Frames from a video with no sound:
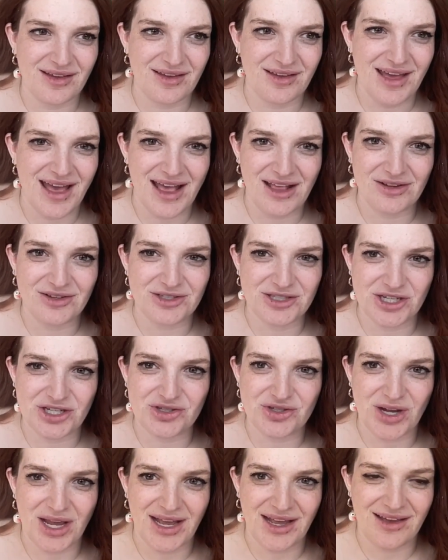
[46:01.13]
energy
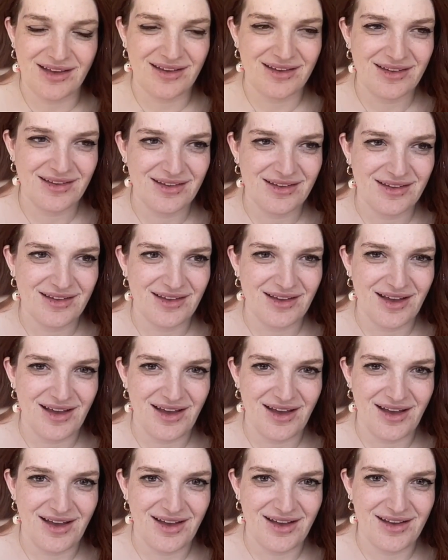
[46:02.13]
drink
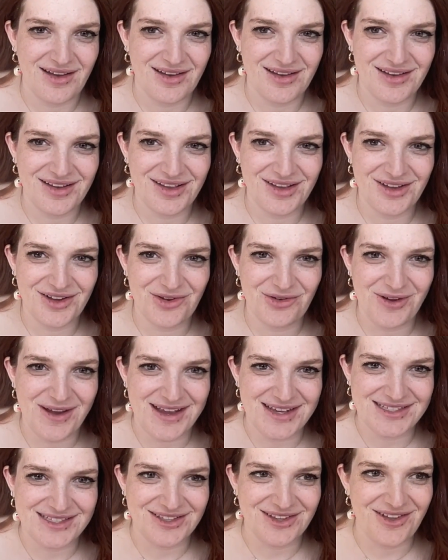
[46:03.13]
craze
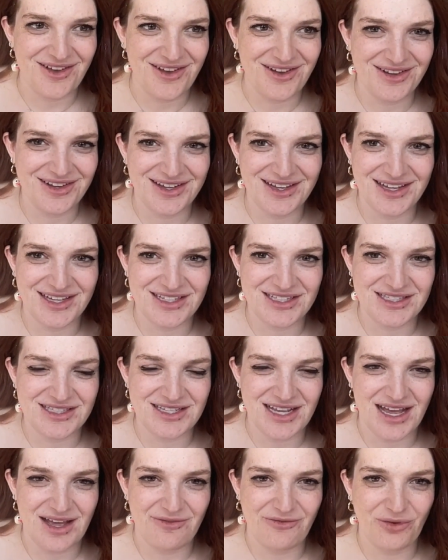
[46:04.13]
along, because
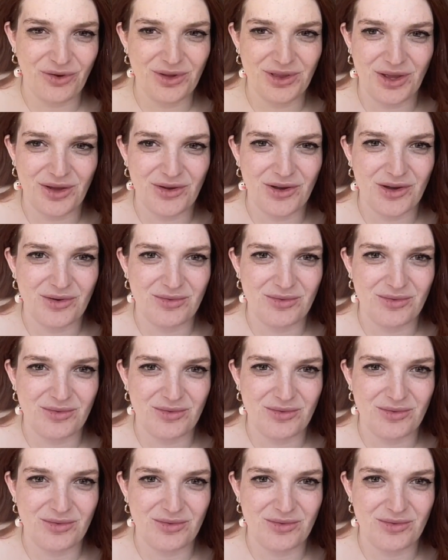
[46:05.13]
Four Loko was